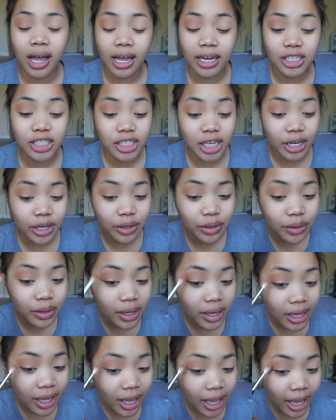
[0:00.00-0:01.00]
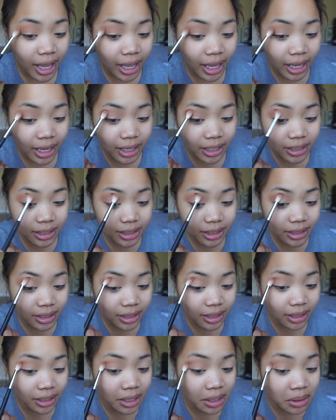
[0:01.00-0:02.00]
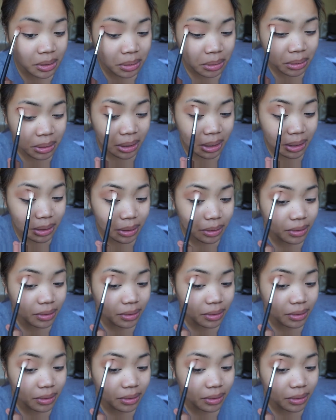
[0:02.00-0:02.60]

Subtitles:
eyeshadow, it